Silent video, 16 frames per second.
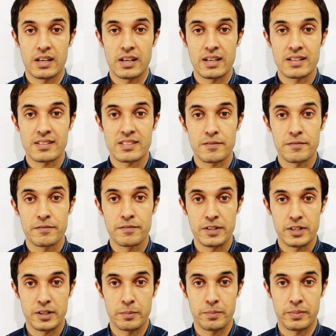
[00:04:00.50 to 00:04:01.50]
It's a
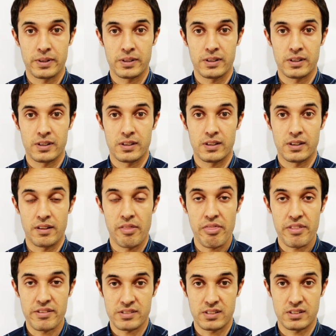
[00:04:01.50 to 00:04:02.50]
verb in
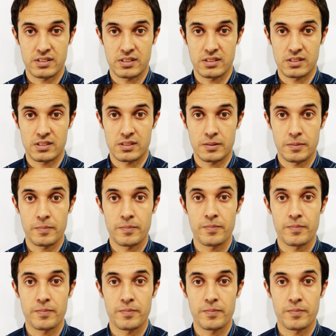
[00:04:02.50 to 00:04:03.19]
this sentence.